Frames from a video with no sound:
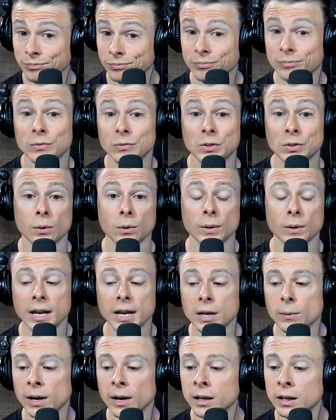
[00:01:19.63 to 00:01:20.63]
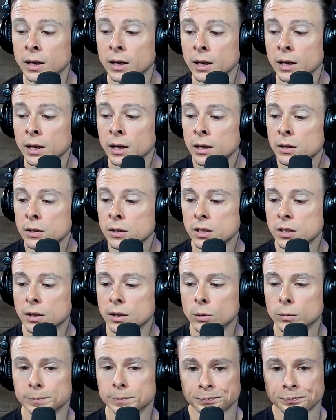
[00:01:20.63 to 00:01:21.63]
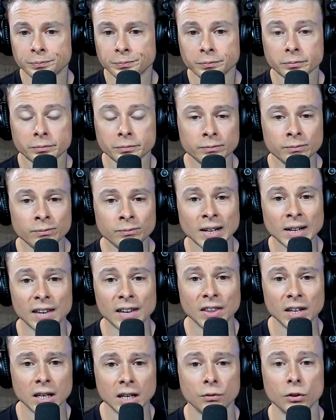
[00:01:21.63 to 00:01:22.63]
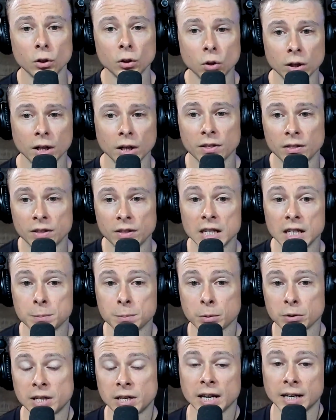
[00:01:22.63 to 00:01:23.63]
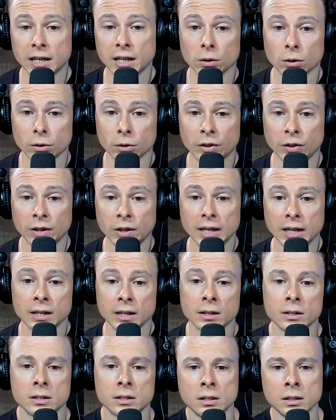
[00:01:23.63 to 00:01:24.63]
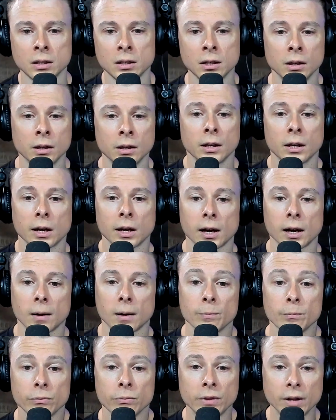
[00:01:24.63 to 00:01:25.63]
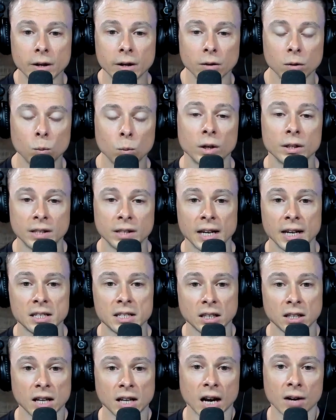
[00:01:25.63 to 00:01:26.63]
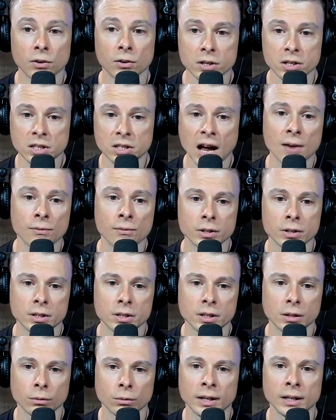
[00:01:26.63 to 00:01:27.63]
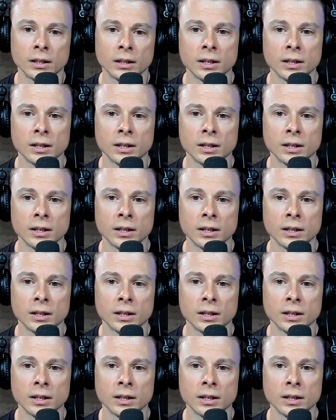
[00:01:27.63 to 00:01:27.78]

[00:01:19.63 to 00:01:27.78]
So anyway, so I think if you look at these particular things, they're what takes a lot of our sovereignty, right?